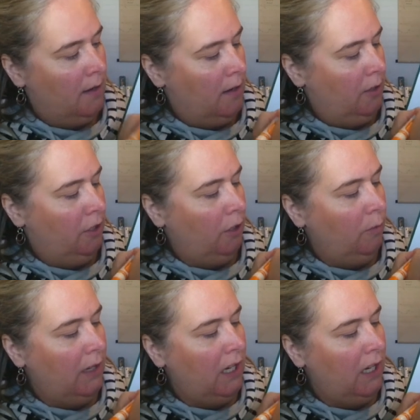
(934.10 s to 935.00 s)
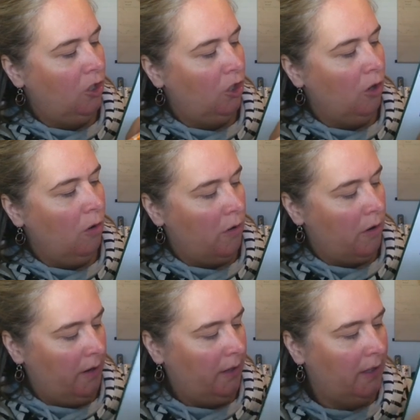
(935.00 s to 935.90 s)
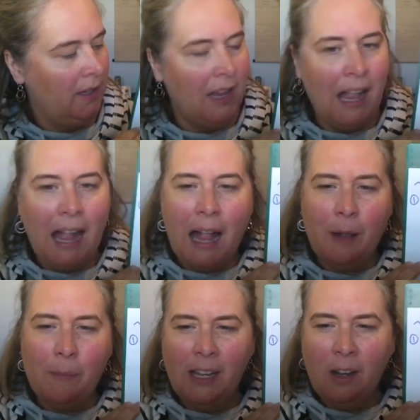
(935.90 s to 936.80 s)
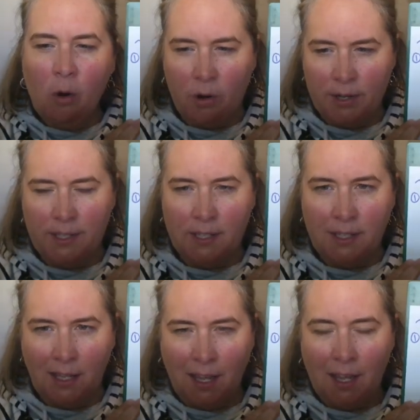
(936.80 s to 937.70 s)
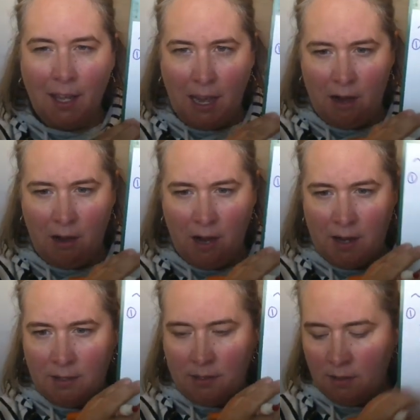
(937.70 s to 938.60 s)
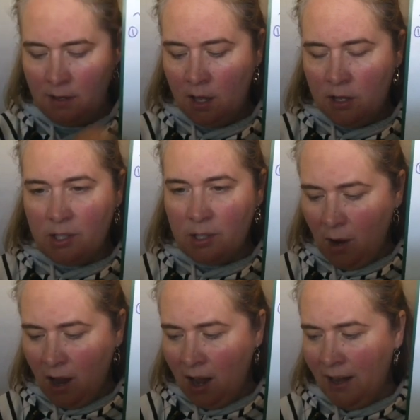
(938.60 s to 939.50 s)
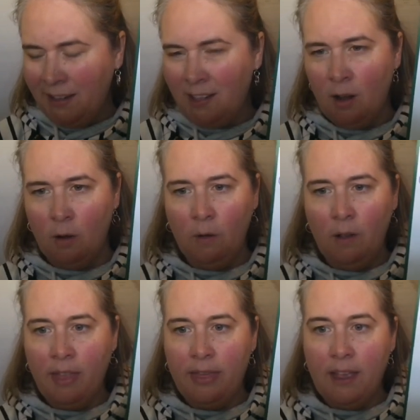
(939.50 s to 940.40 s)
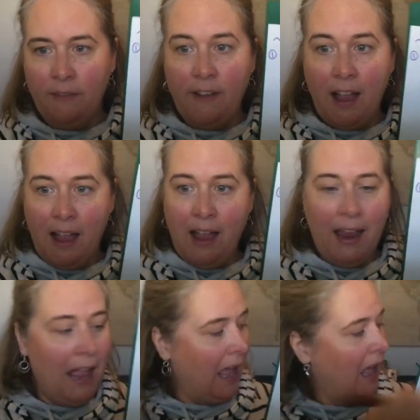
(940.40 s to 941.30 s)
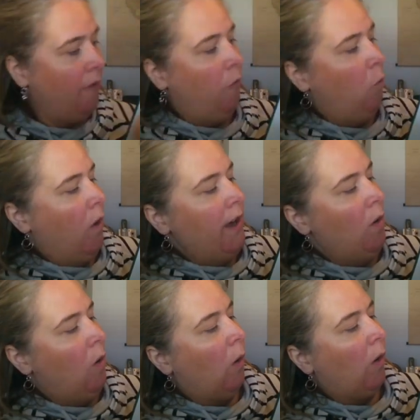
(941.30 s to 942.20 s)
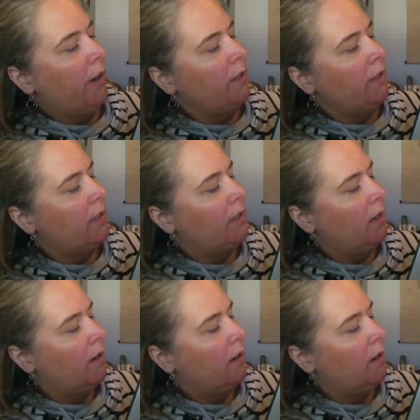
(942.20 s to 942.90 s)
to each horse, how many horses get carrots? So I know that if I have 1 horse,